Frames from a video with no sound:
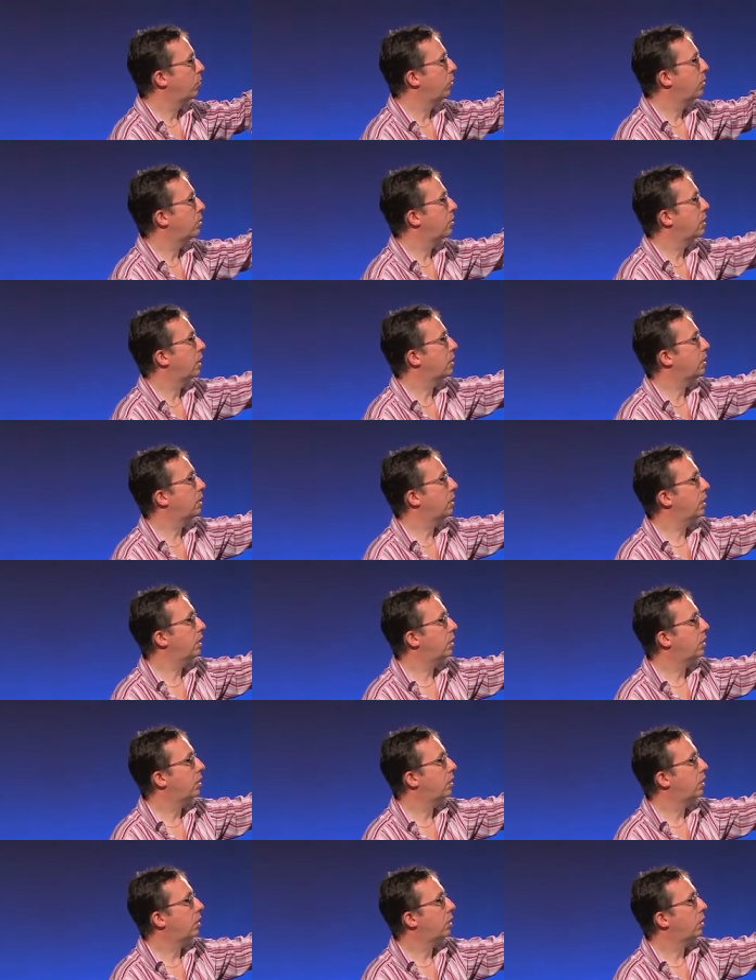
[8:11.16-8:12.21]
Once that's
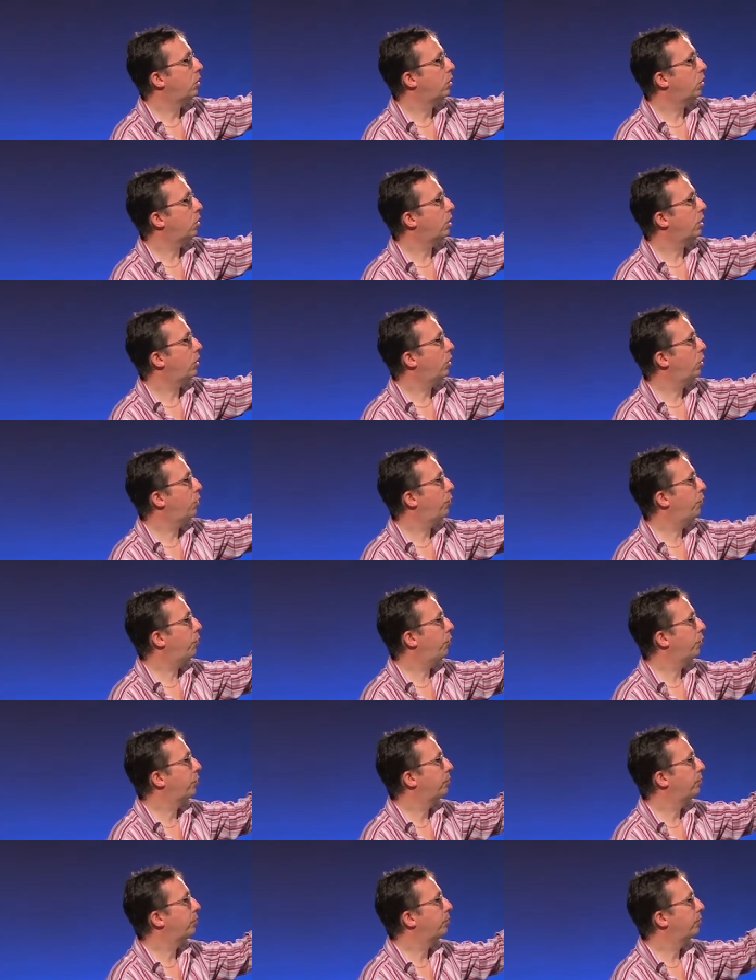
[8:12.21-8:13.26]
in, lock it off.